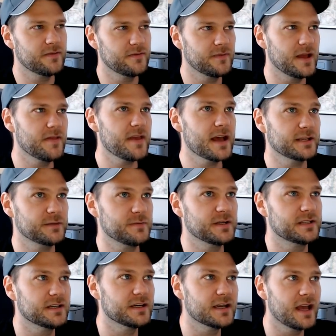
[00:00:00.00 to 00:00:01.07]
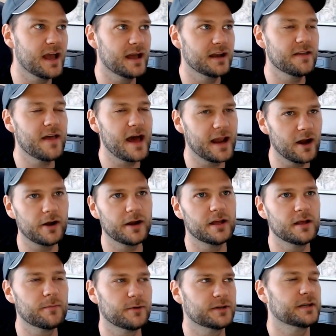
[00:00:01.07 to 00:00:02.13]
in the SBC and in that area
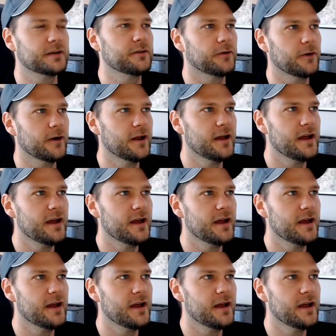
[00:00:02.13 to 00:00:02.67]
in particular.